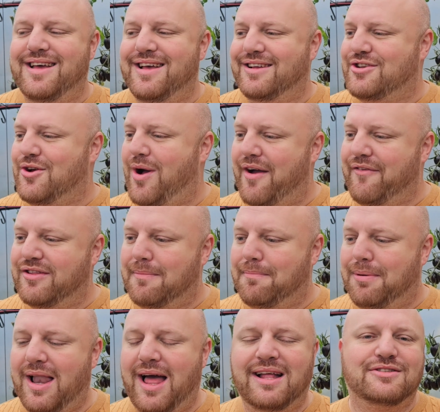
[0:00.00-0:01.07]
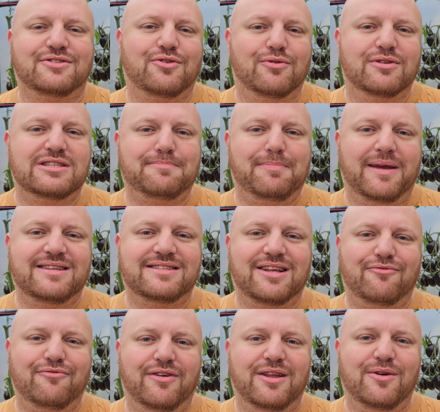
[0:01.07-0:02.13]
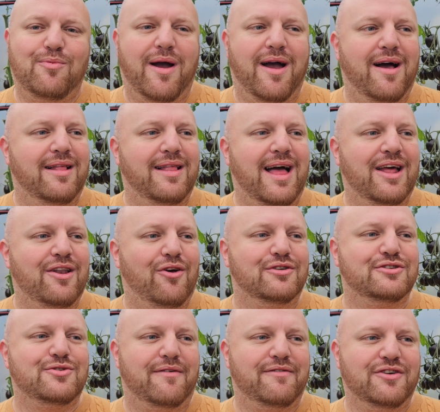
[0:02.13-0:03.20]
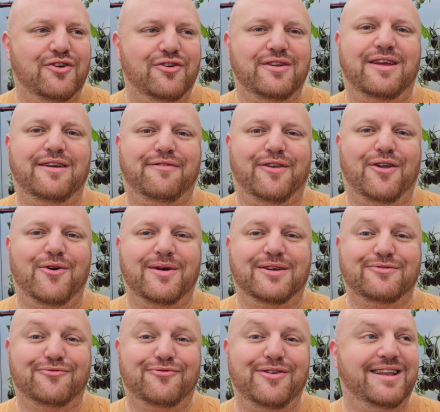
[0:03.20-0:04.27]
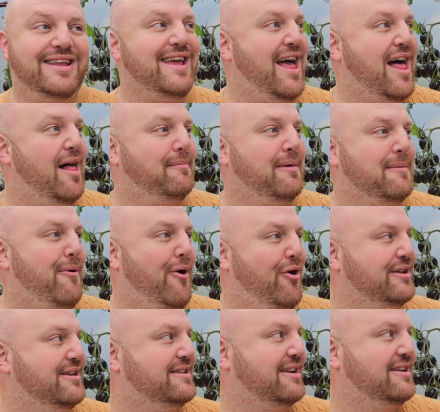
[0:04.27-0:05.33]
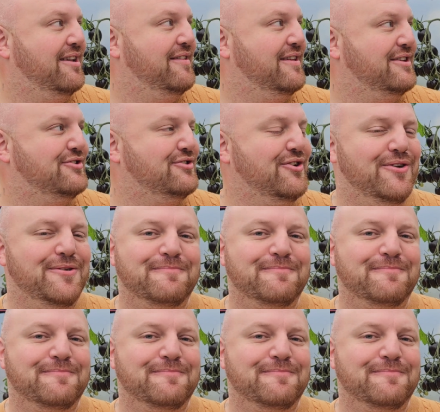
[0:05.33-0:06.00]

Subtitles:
So having the plants all spaced out really well and also having good airflow has really helped my polytunnel this year.